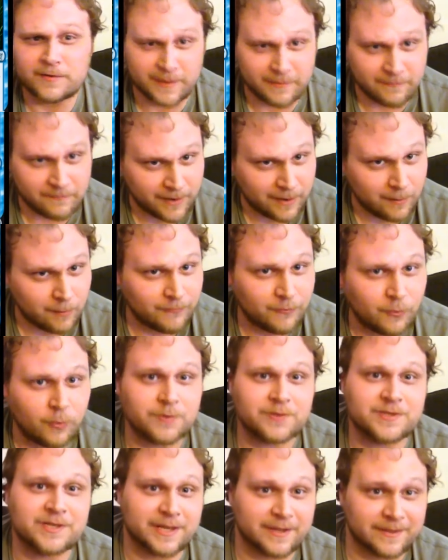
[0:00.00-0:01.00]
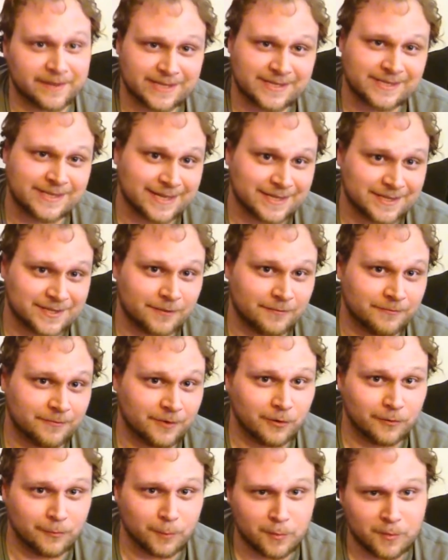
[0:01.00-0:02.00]
in Fate Reforged and in this set so
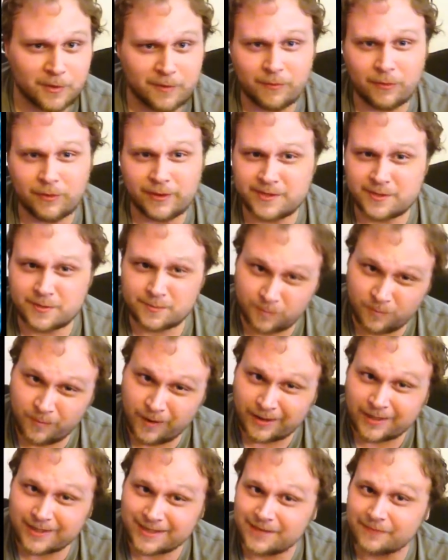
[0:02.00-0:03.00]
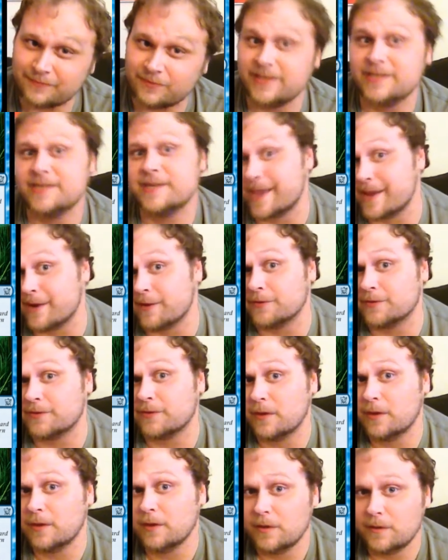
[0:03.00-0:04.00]
far, removal is relatively
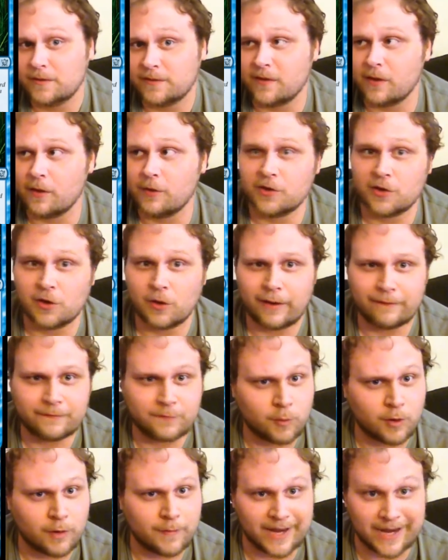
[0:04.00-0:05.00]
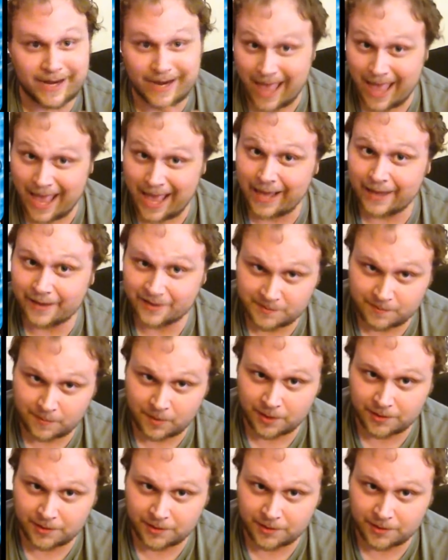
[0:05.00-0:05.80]
scarce, so you don't have to worry about it as